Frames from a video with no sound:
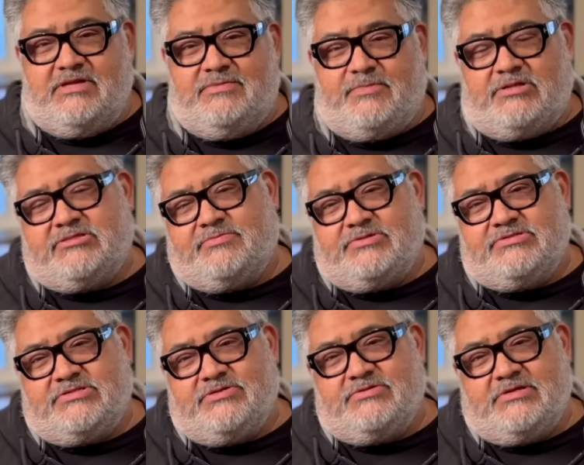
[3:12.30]
a multiple
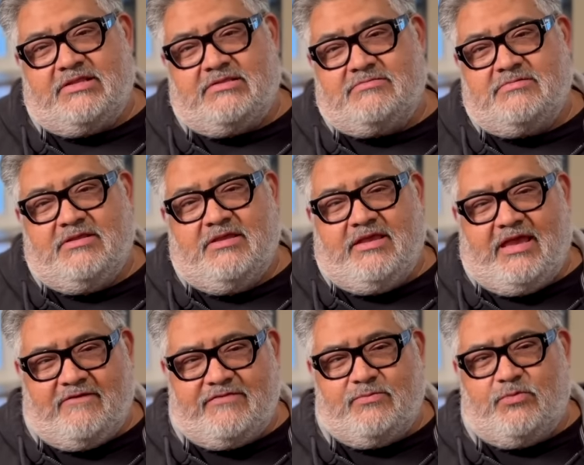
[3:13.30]
suit and
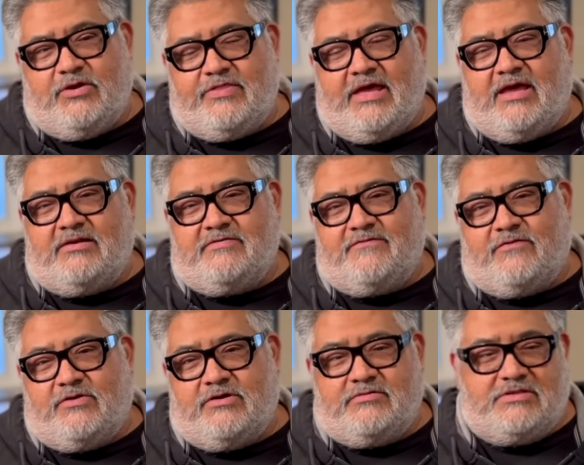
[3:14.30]
have him wear that
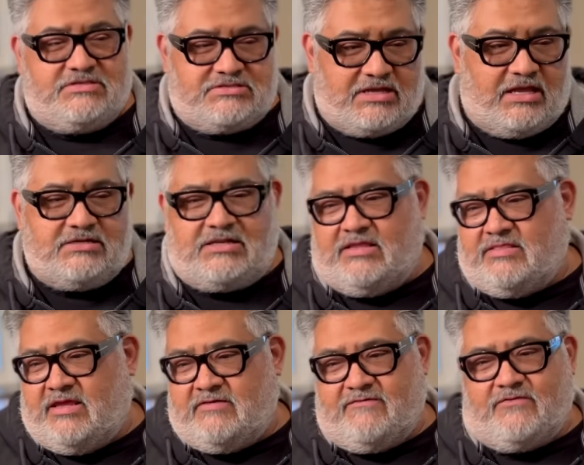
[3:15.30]
for the stunt and
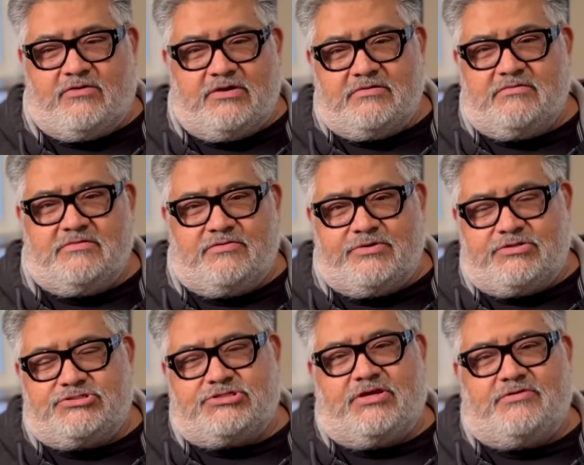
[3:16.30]
then for the real
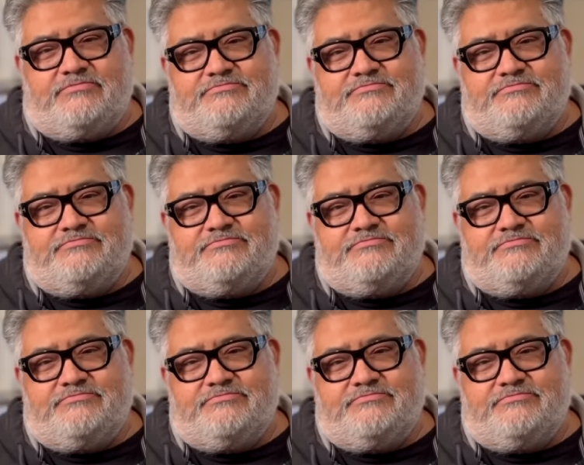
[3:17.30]
show.